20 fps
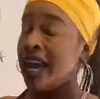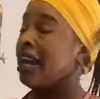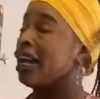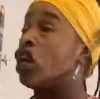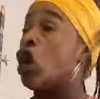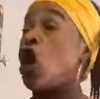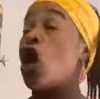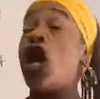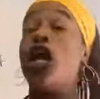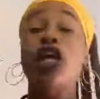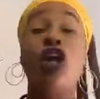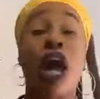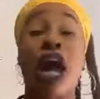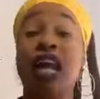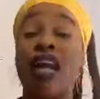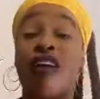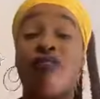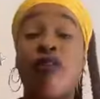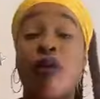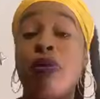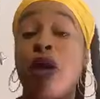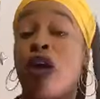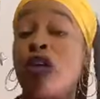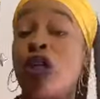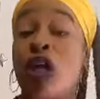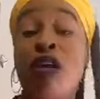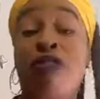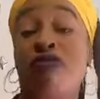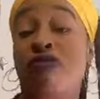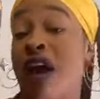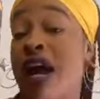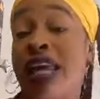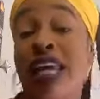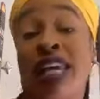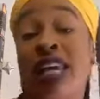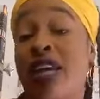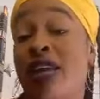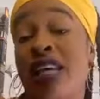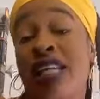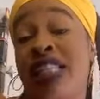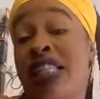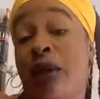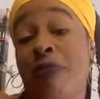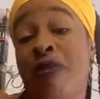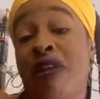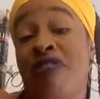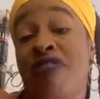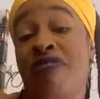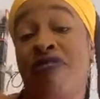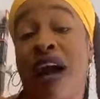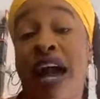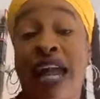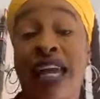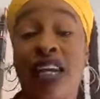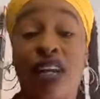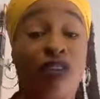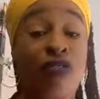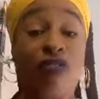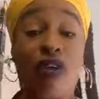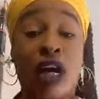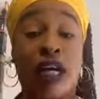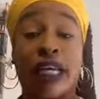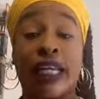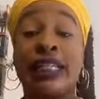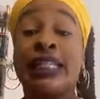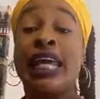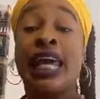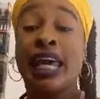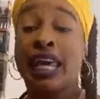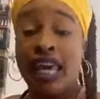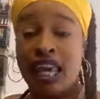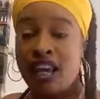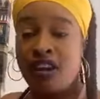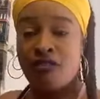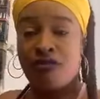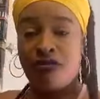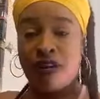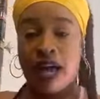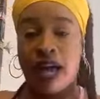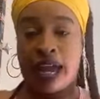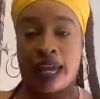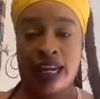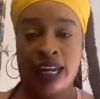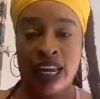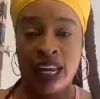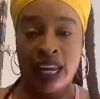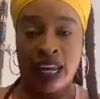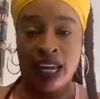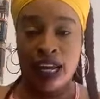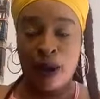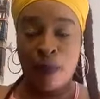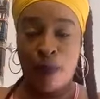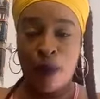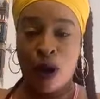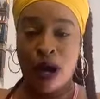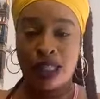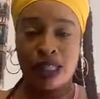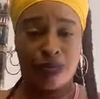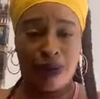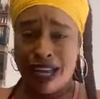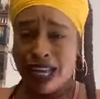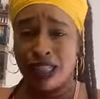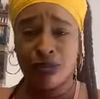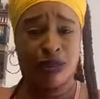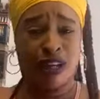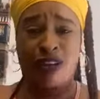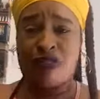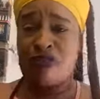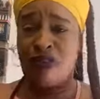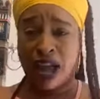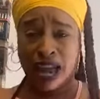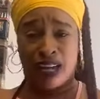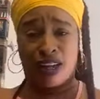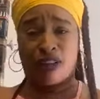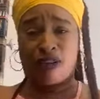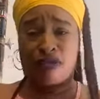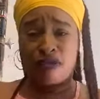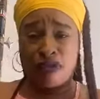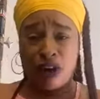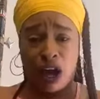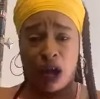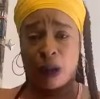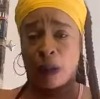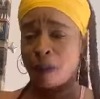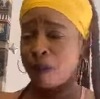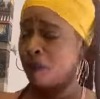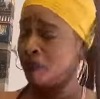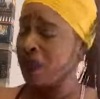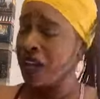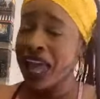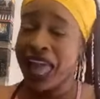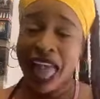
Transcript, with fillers: And God I love them young, so he, he, he sent me the finest fucking thing you can find in the parts. My husband is fine as fuck.